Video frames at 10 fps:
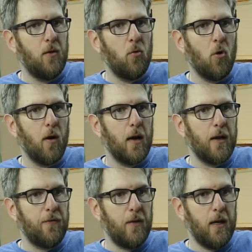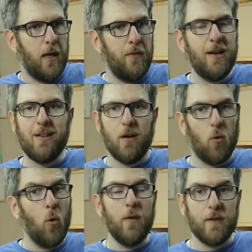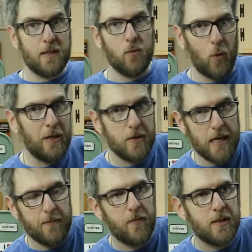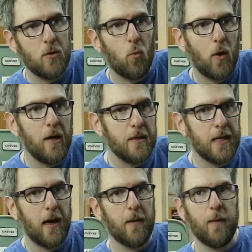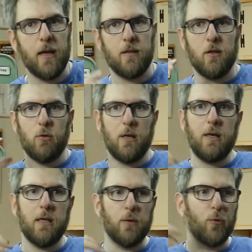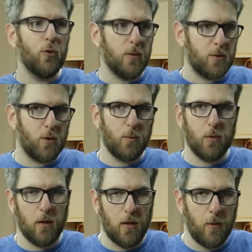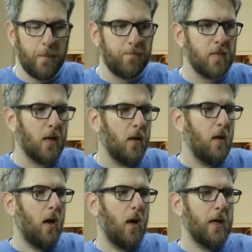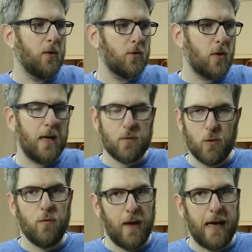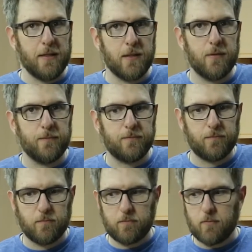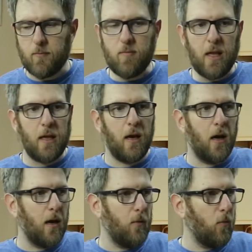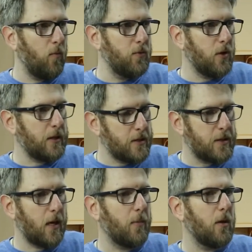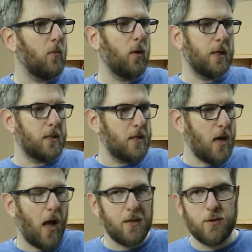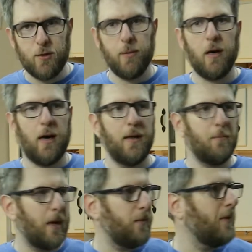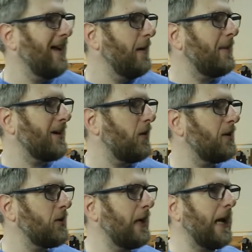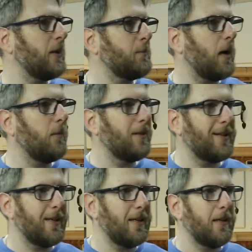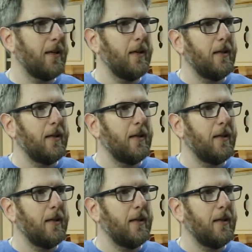or if even in, or if it's in the wintertime. If it's in the wintertime and the humidity in the room is super low, uh, it'll dry too fast. Uh, during the summer, when it's not super hot, my, my garage right now is probably